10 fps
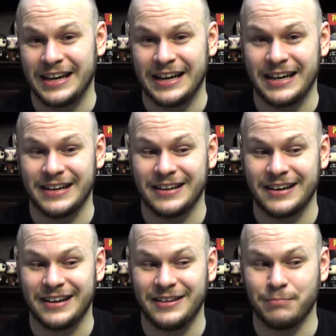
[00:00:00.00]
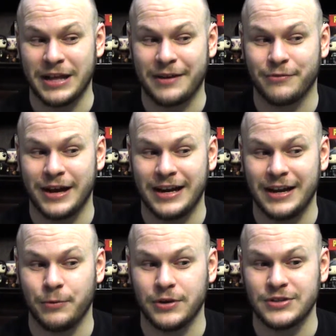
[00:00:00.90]
and Black
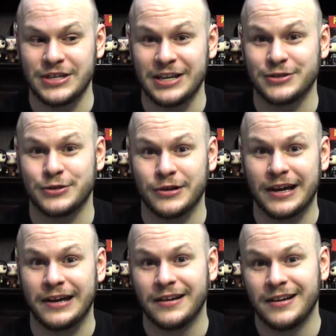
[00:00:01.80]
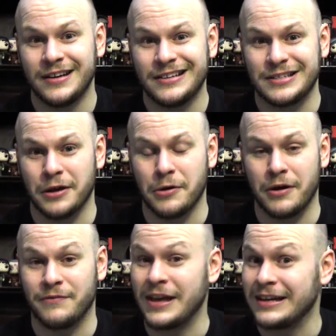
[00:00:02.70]
Friday was yesterday.
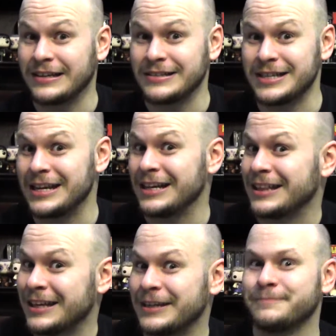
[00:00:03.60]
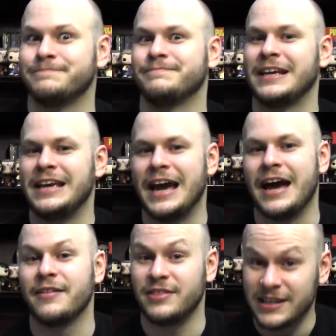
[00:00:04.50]
So if that tells you anything,
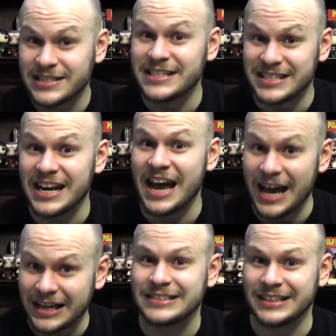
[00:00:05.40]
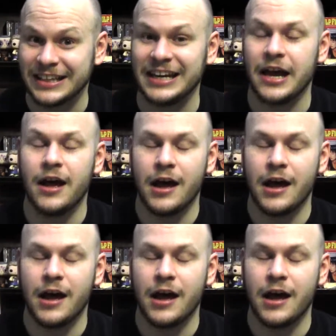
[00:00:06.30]
yeah, this is an excellent